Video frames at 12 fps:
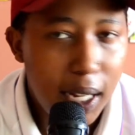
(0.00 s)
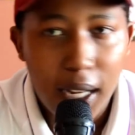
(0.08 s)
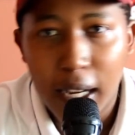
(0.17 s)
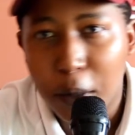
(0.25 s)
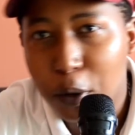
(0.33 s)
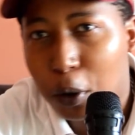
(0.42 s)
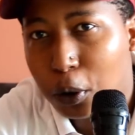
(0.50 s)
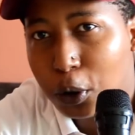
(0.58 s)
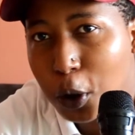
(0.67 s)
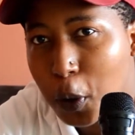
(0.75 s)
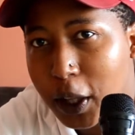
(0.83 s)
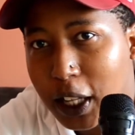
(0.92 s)
And we all
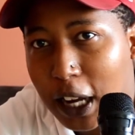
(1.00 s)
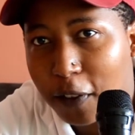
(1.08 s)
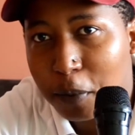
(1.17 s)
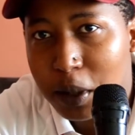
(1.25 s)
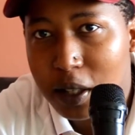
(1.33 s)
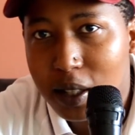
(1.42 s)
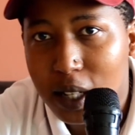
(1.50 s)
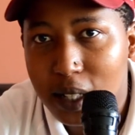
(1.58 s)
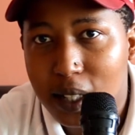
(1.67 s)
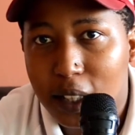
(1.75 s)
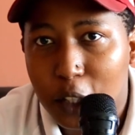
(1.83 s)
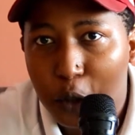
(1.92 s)
know when the government says
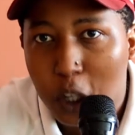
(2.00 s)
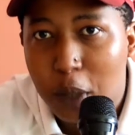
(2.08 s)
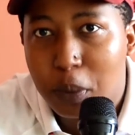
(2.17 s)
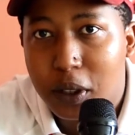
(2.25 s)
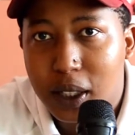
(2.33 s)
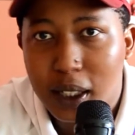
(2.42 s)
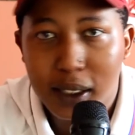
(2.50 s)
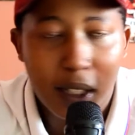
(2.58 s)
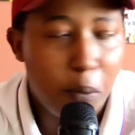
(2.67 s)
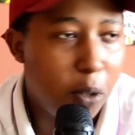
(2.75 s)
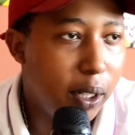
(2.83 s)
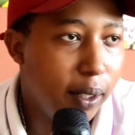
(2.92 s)
that they're trying to protect
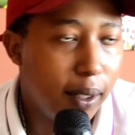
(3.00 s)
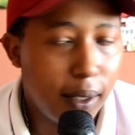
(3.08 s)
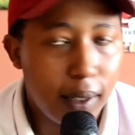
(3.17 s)
someone,